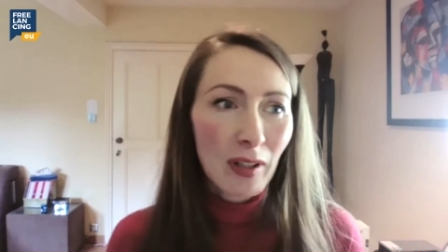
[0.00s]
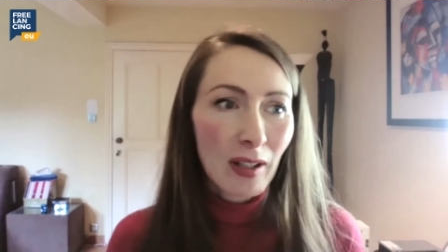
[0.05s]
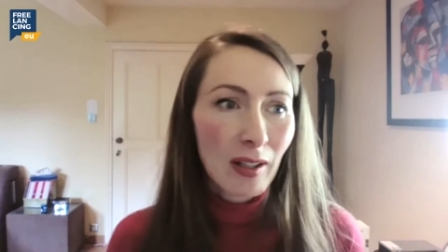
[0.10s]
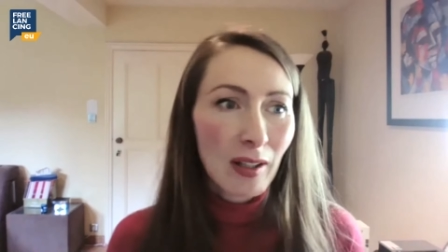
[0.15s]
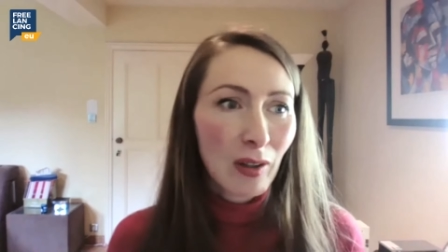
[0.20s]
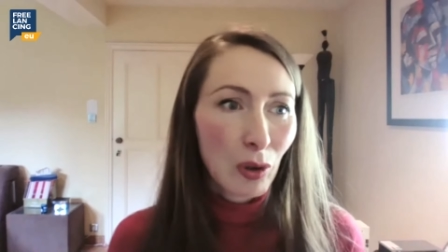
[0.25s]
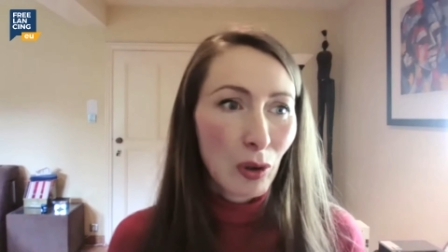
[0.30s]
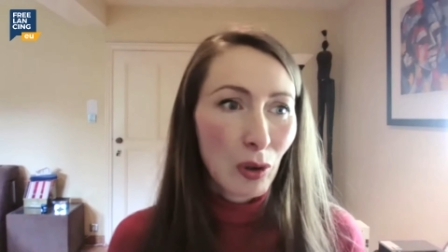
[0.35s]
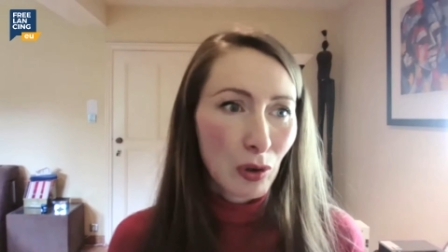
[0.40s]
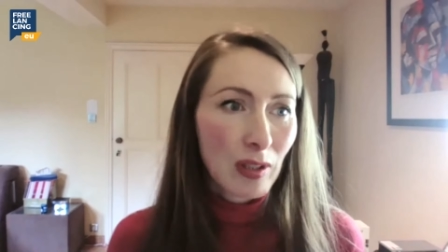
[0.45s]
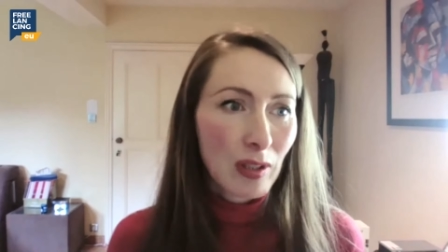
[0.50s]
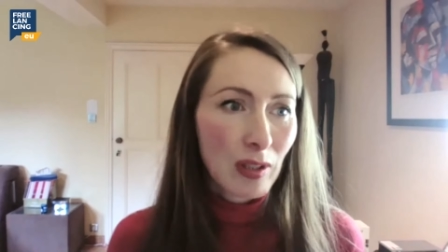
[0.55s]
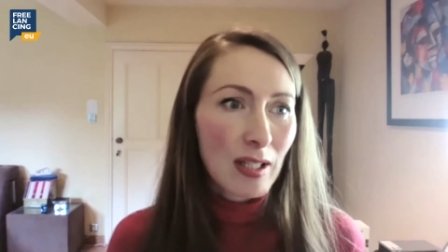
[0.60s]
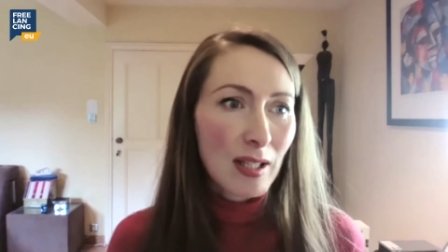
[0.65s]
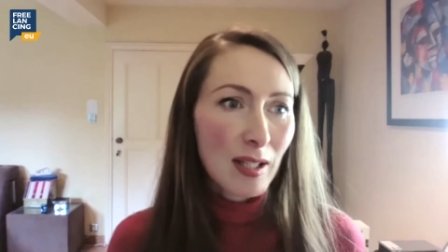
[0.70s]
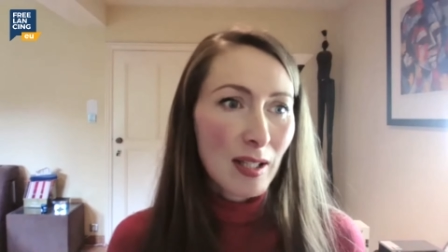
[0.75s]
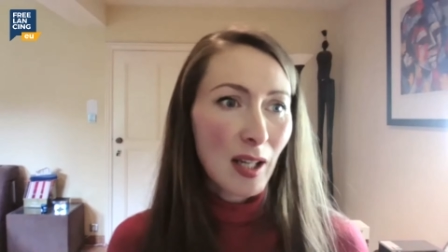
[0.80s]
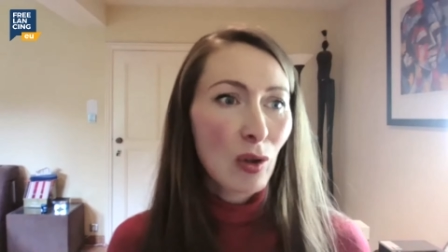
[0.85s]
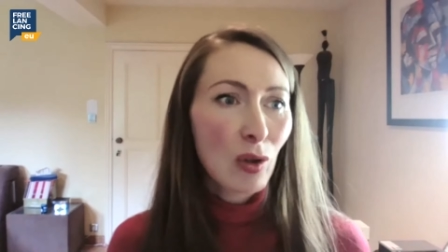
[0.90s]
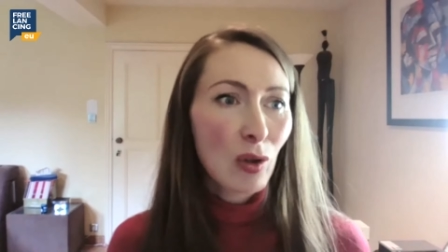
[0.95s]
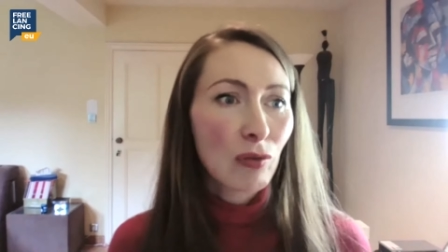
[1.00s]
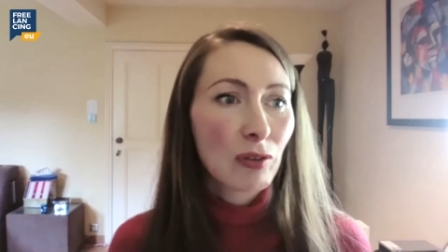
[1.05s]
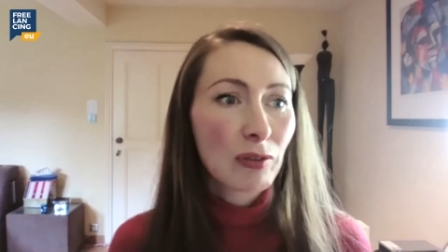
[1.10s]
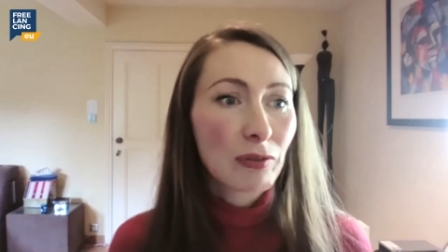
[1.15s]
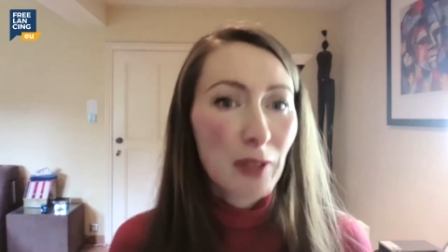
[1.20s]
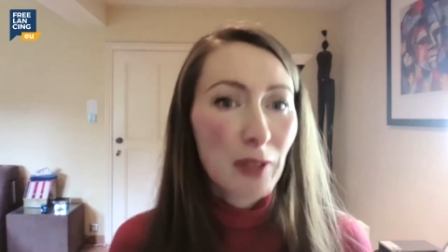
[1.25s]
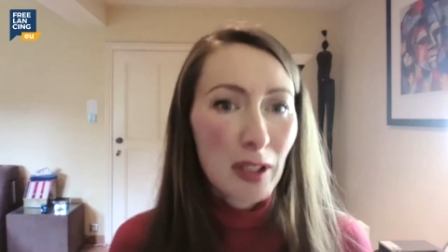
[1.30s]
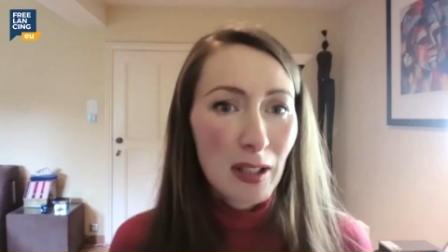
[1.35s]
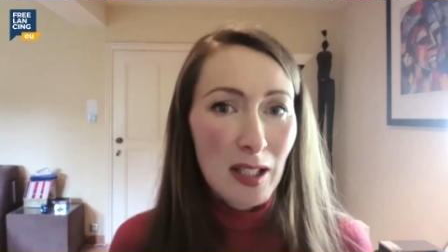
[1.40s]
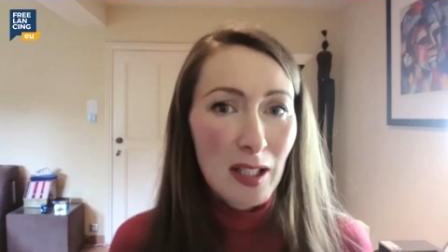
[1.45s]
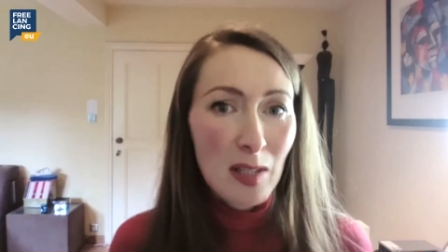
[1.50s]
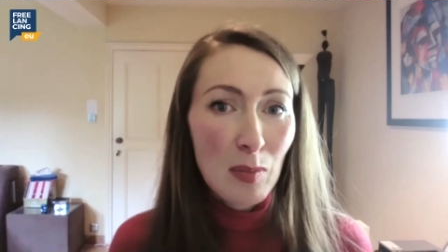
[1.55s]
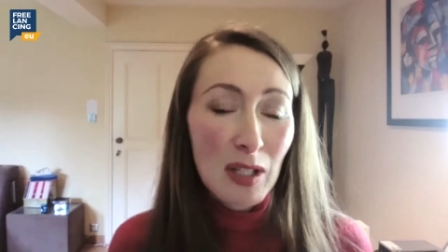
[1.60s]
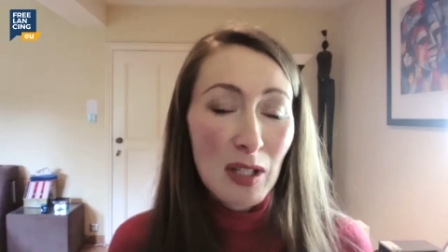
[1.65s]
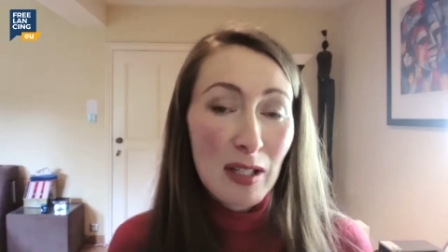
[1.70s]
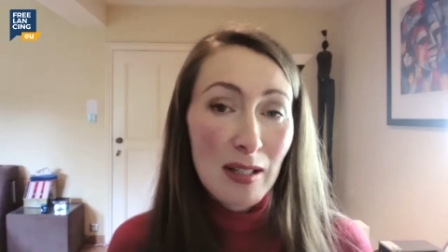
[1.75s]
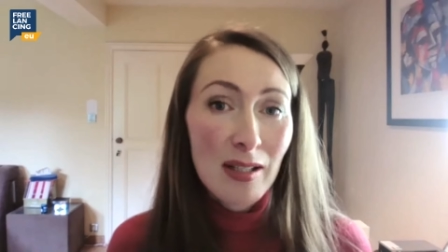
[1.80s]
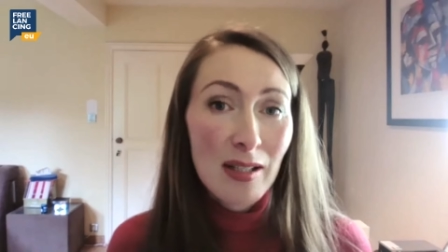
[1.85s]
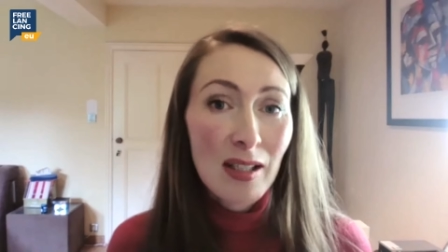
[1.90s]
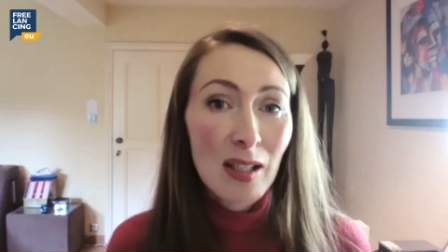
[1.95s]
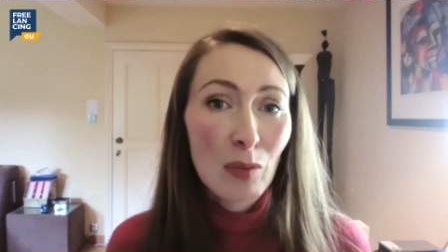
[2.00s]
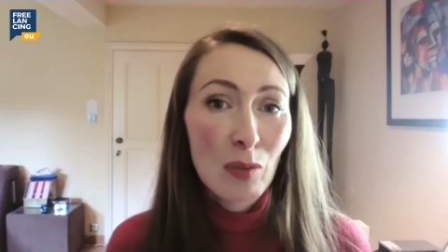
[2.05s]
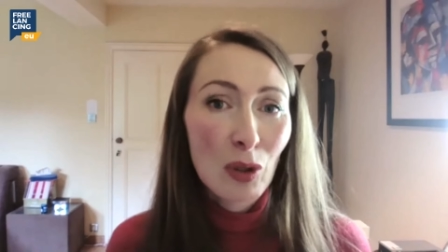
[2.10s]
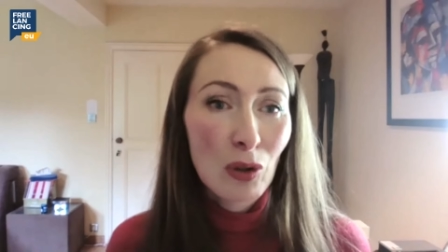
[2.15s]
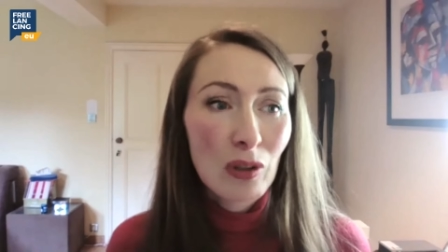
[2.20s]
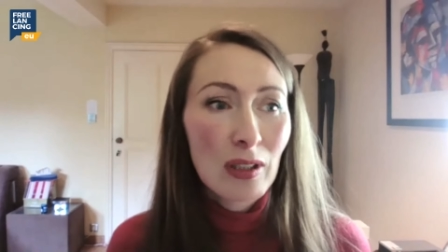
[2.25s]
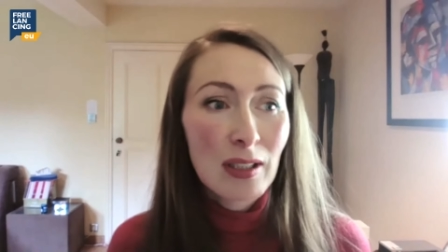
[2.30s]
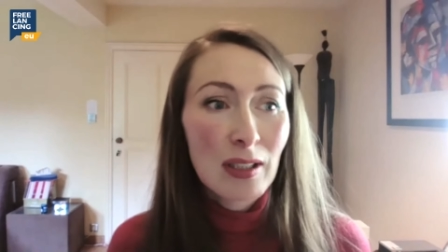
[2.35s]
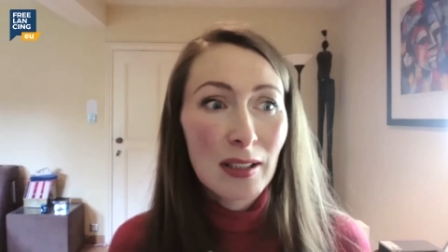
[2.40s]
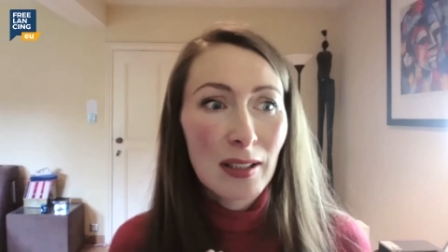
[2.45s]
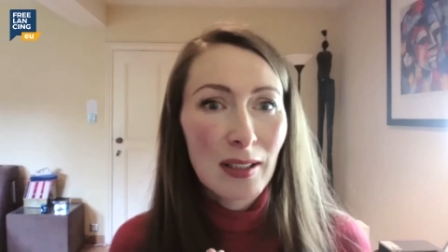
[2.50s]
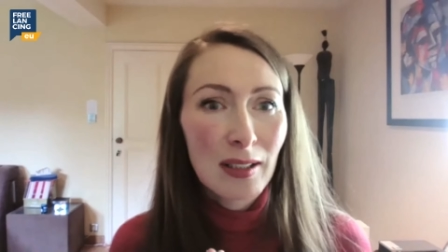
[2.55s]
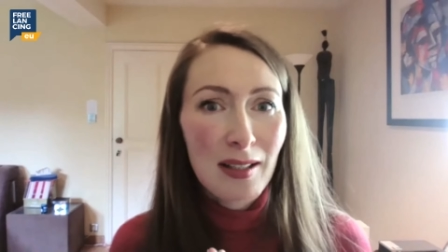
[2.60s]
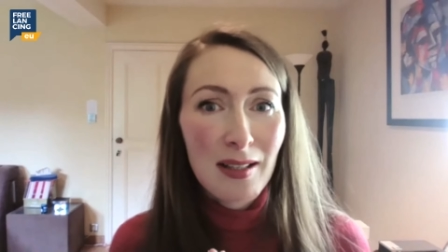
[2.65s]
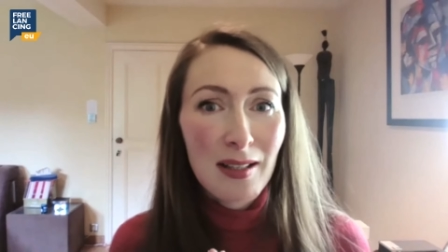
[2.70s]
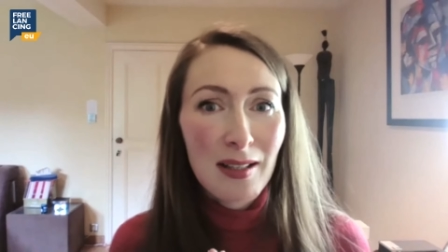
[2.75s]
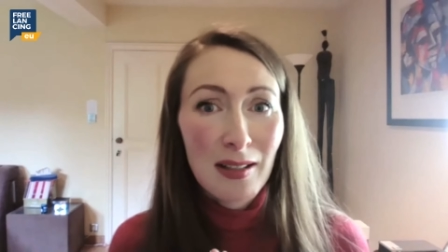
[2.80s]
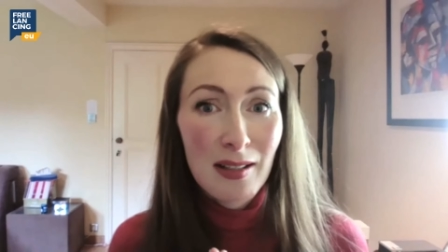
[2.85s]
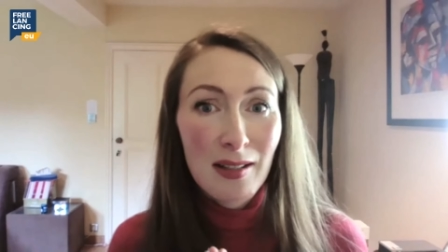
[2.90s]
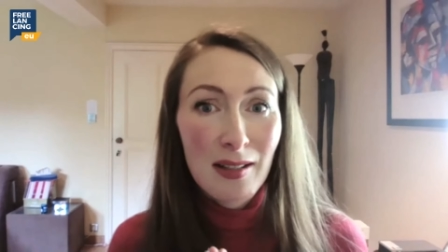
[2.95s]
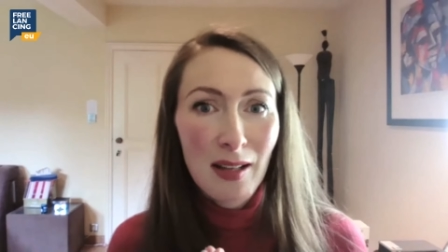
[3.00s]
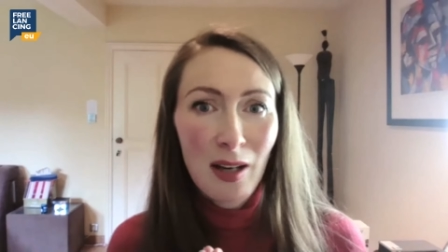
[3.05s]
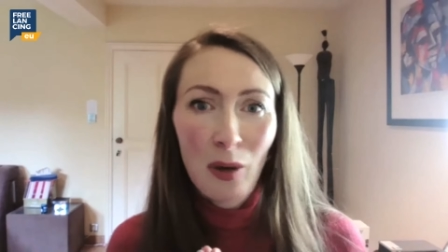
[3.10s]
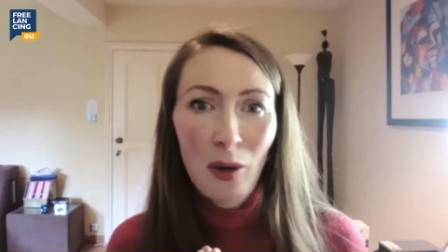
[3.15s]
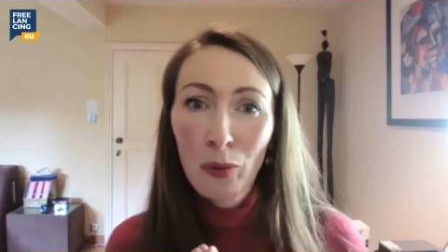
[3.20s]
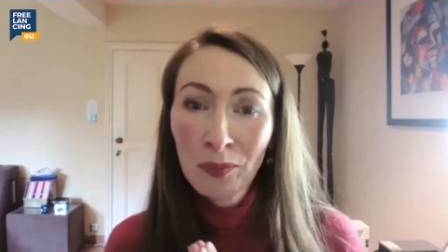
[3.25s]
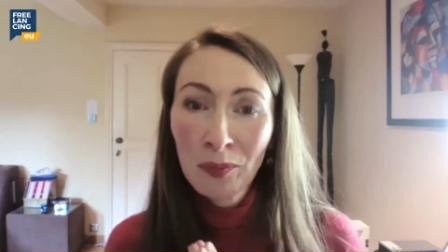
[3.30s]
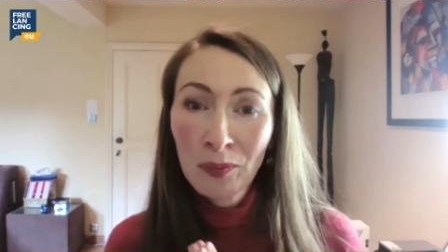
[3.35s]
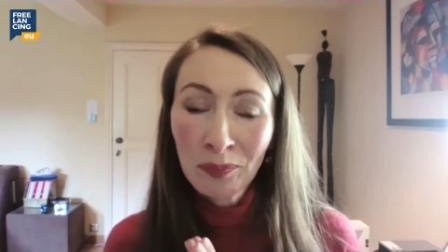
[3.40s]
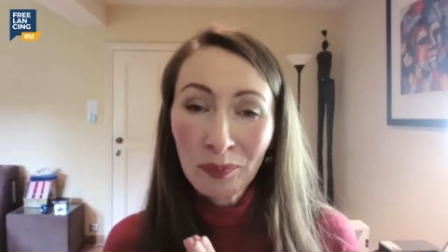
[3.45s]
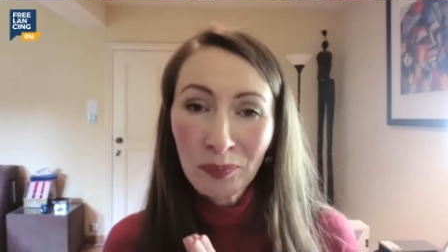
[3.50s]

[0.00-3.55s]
in the current state of a freelance business community as it is now.